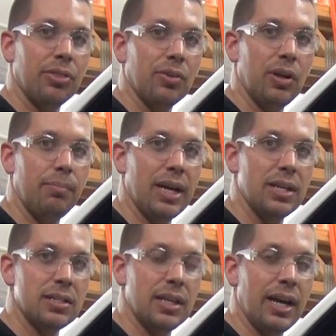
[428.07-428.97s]
30
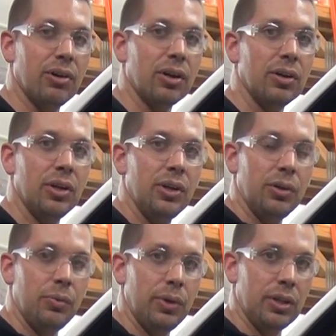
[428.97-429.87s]
miles an hour
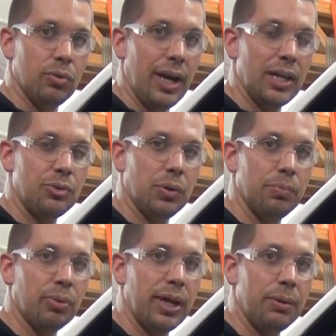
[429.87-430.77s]
with gradual
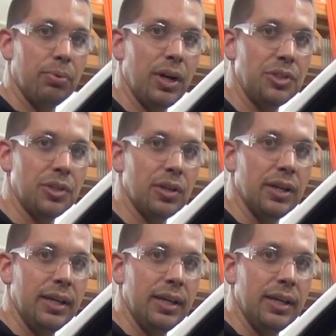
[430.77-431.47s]
brake pressure.